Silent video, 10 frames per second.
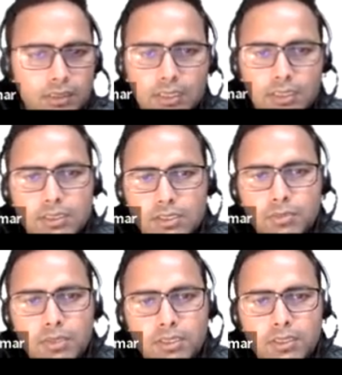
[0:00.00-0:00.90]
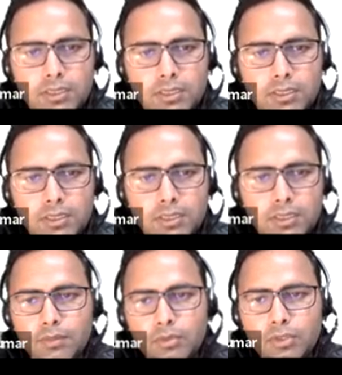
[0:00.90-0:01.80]
That doesn't matter really, right?
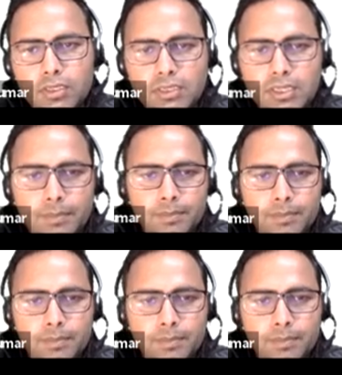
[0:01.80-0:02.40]
Both are same.